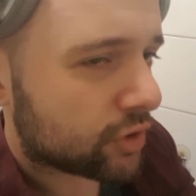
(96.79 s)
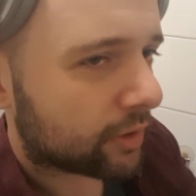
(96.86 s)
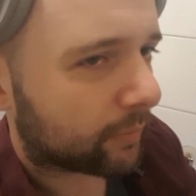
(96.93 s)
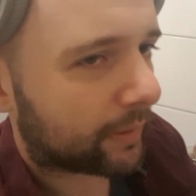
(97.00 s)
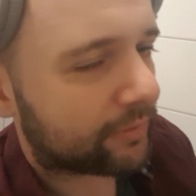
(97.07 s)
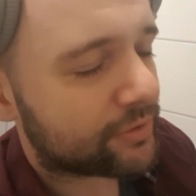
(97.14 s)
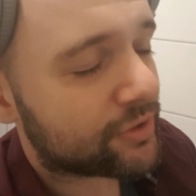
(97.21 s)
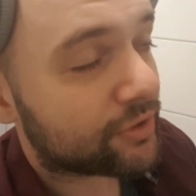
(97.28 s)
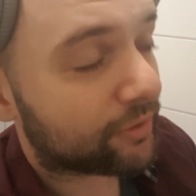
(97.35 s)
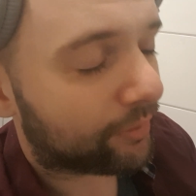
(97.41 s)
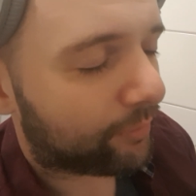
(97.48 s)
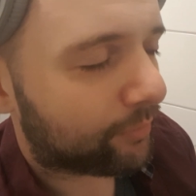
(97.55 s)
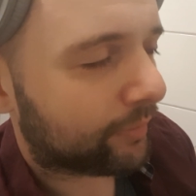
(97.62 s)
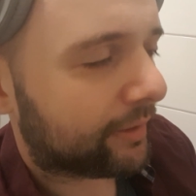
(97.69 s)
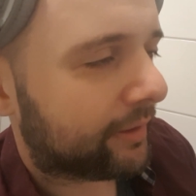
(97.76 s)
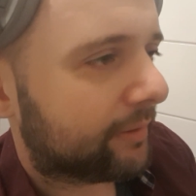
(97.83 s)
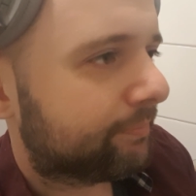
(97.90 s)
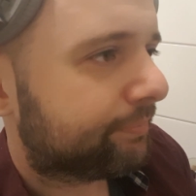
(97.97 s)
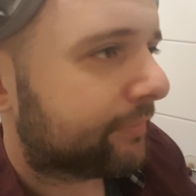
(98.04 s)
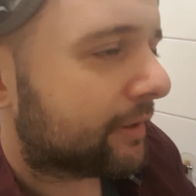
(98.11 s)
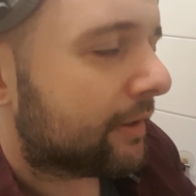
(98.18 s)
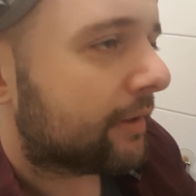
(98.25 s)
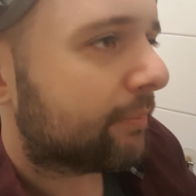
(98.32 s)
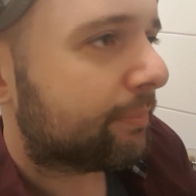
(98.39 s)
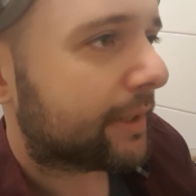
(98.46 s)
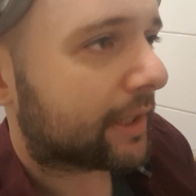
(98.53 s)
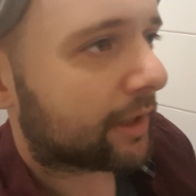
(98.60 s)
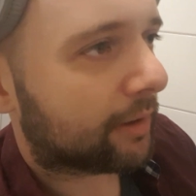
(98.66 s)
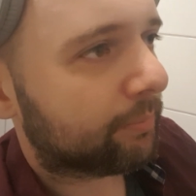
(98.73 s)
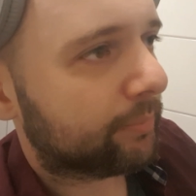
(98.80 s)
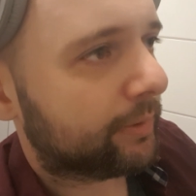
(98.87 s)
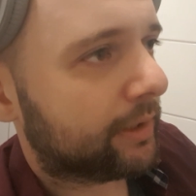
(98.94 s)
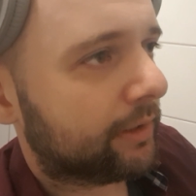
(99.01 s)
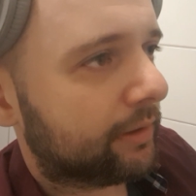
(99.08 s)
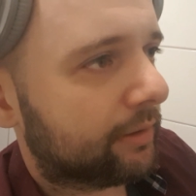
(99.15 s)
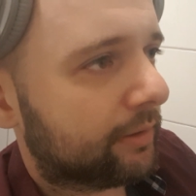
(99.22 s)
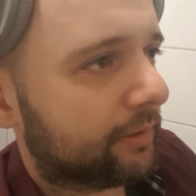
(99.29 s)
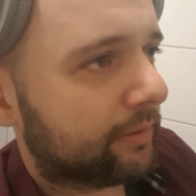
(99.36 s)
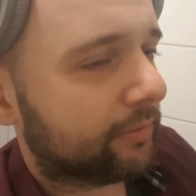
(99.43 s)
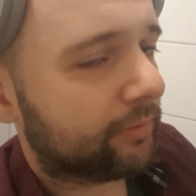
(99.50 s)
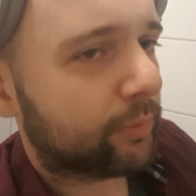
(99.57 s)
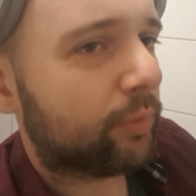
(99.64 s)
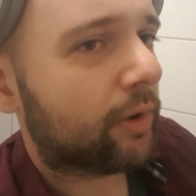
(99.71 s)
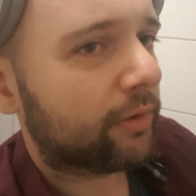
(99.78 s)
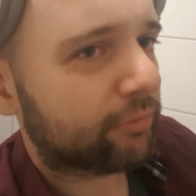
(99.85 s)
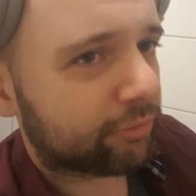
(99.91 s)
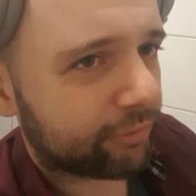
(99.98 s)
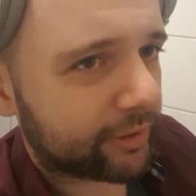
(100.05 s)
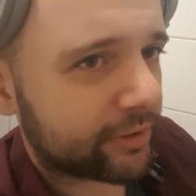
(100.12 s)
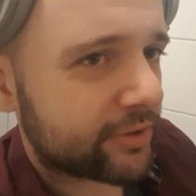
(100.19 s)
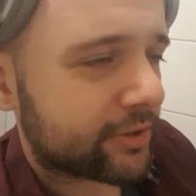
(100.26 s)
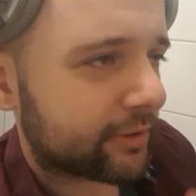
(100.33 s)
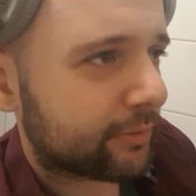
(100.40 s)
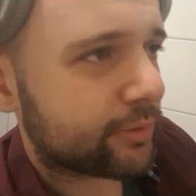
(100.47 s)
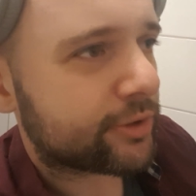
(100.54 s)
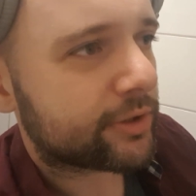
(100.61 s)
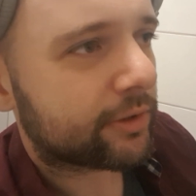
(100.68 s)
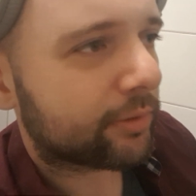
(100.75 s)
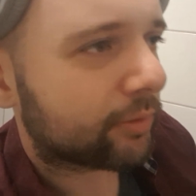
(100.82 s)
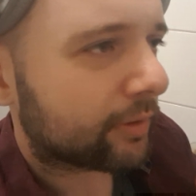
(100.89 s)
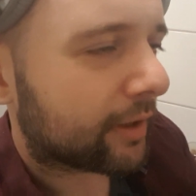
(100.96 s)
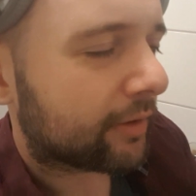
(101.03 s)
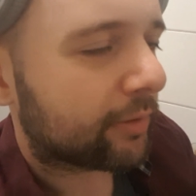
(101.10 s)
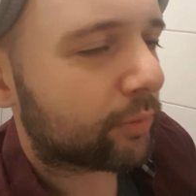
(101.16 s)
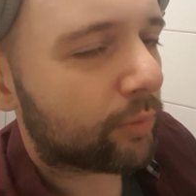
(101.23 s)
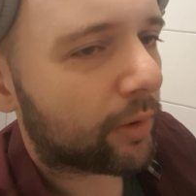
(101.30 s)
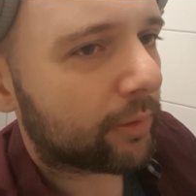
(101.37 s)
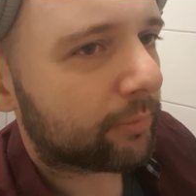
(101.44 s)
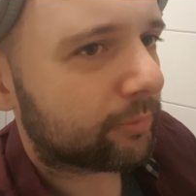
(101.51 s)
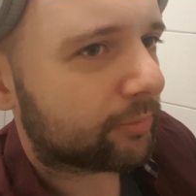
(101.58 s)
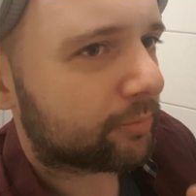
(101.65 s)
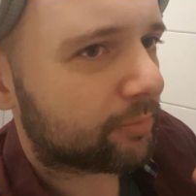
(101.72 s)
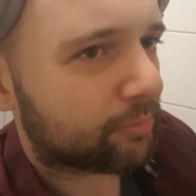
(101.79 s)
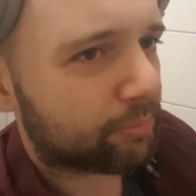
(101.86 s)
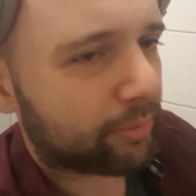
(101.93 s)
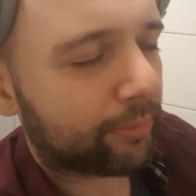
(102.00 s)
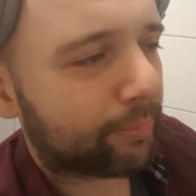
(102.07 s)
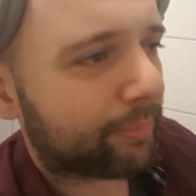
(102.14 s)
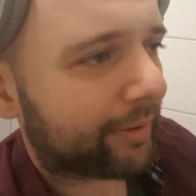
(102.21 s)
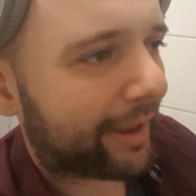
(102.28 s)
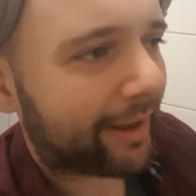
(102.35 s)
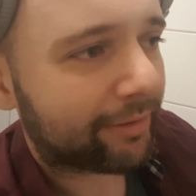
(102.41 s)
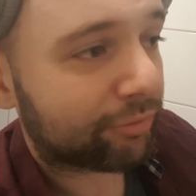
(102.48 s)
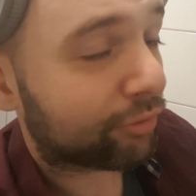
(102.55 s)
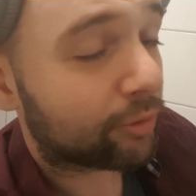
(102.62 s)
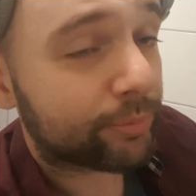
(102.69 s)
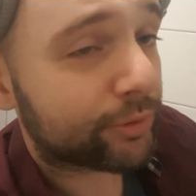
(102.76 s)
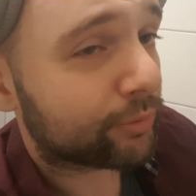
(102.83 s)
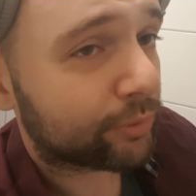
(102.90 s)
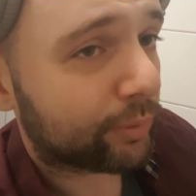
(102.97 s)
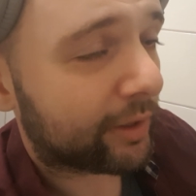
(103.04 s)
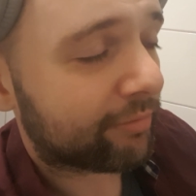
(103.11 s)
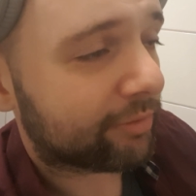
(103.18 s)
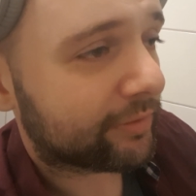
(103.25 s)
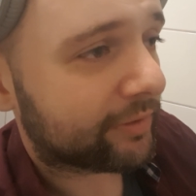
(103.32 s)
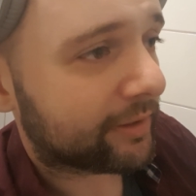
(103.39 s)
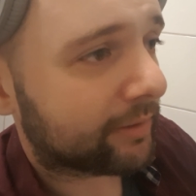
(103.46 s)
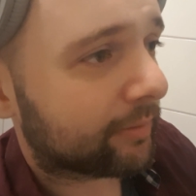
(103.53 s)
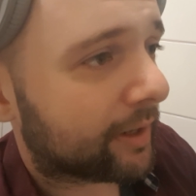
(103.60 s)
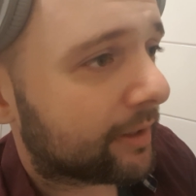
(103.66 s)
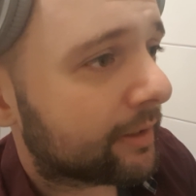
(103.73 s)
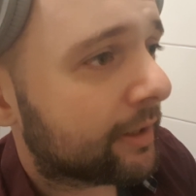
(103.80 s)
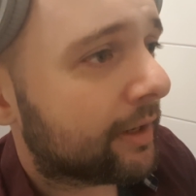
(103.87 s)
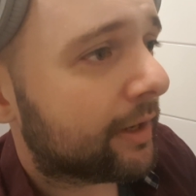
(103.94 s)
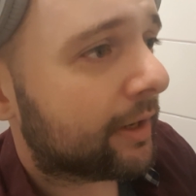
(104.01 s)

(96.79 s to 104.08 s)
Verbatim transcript: well, slowly becoming the one fit solution, or like the one platform to rule everything, right?